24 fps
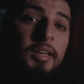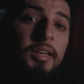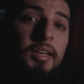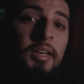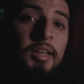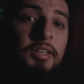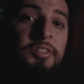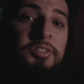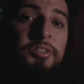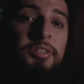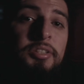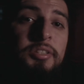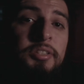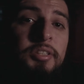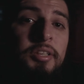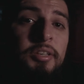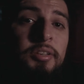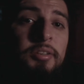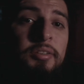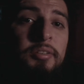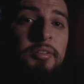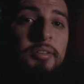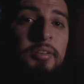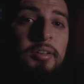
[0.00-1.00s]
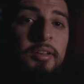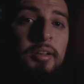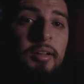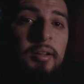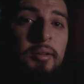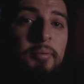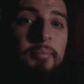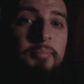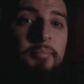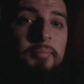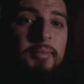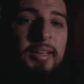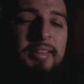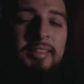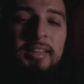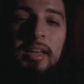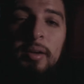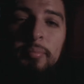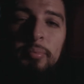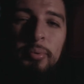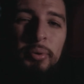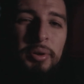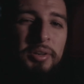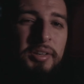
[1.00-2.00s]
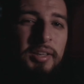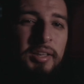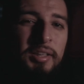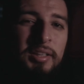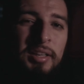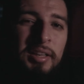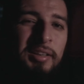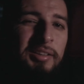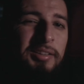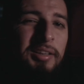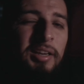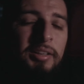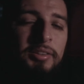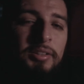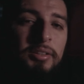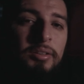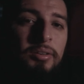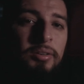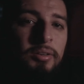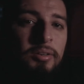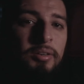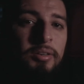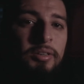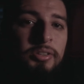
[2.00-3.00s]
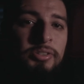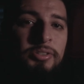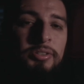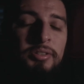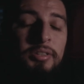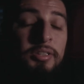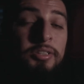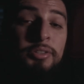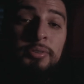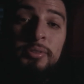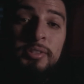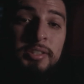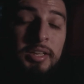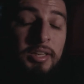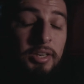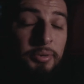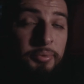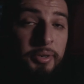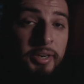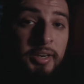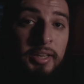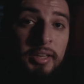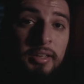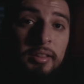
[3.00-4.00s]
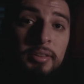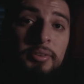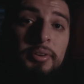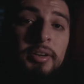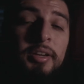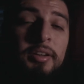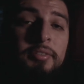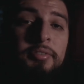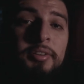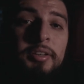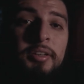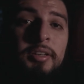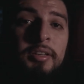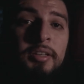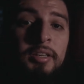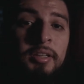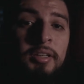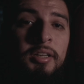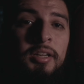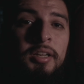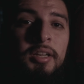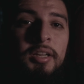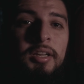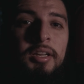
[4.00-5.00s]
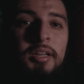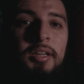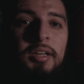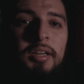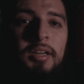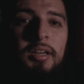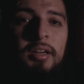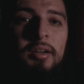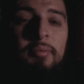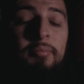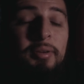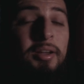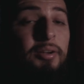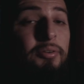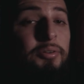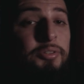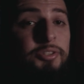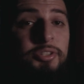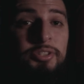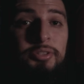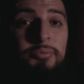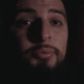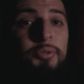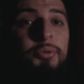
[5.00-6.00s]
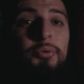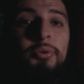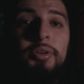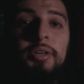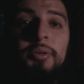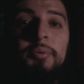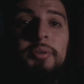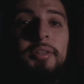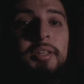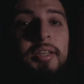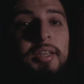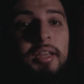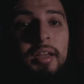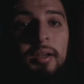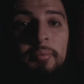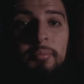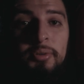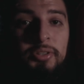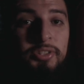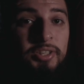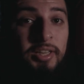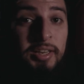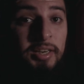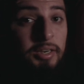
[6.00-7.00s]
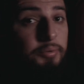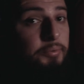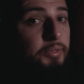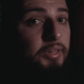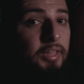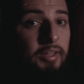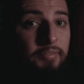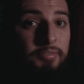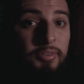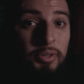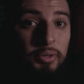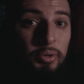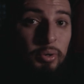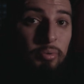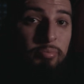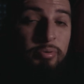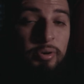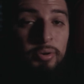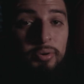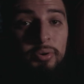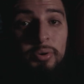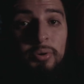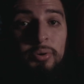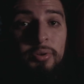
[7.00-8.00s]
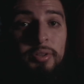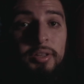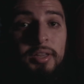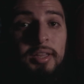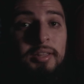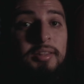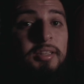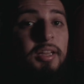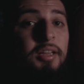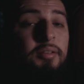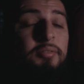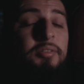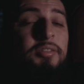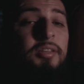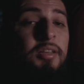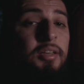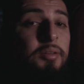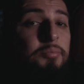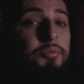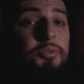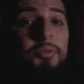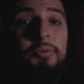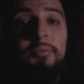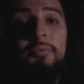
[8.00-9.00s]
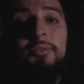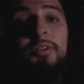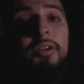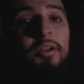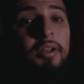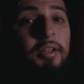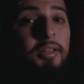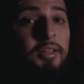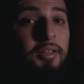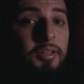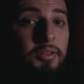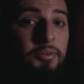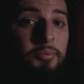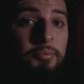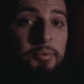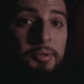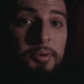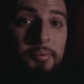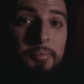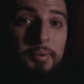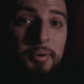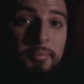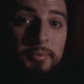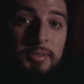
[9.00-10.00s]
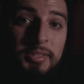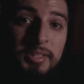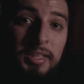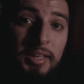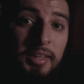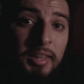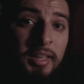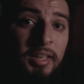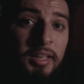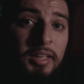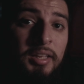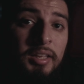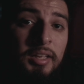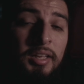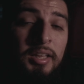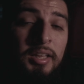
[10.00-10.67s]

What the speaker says: as you can tell, at that point I kind of got the car because it was kind of raining a little heavier. I was just recording with the camera, so I didn't really have the GoPro going at that time, so I'm sorry you weren't able to see that.